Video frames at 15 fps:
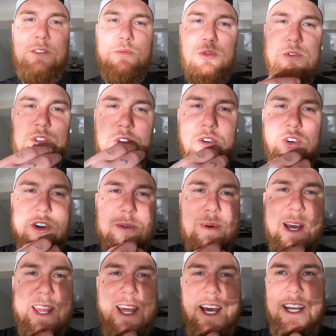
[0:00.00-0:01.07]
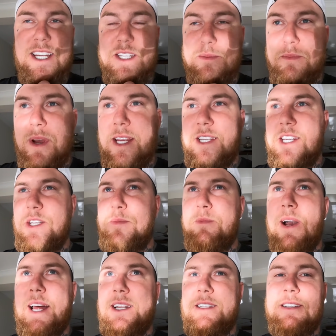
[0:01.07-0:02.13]
as we were talking about that, he's messaged
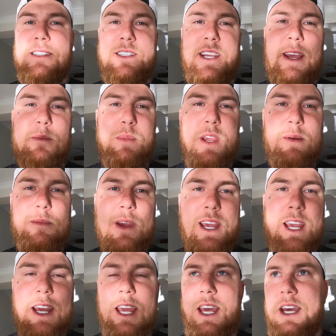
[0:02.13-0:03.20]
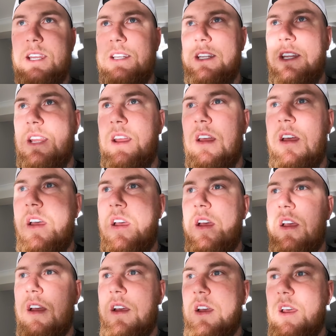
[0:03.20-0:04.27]
Madison's Airbnb account
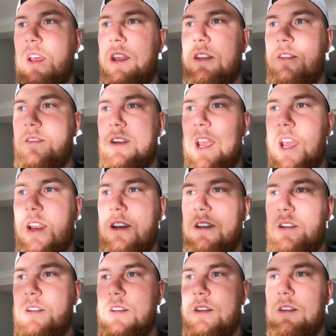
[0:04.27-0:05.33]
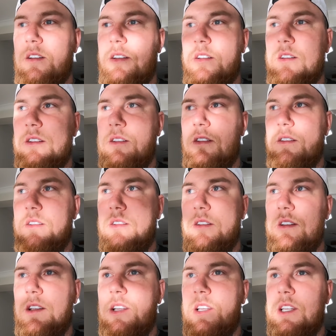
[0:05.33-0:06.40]
and said,
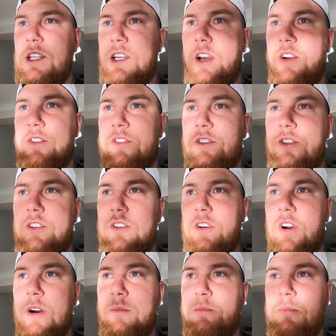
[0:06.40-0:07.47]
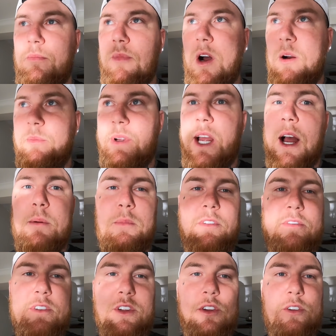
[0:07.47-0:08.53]
he goes, I'm, I'm
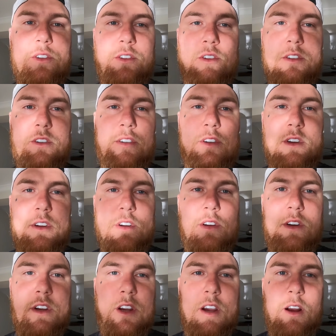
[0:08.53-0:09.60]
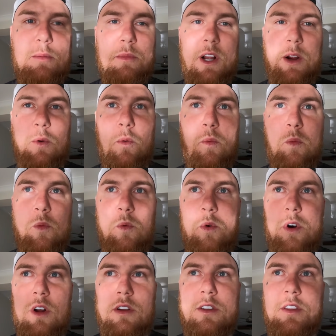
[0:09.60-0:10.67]
coming for you. I'm like,
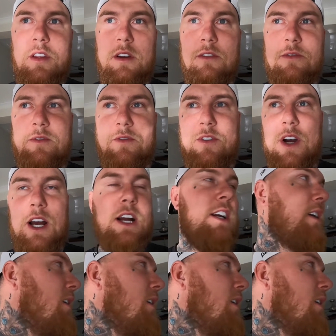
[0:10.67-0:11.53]
what the fuck?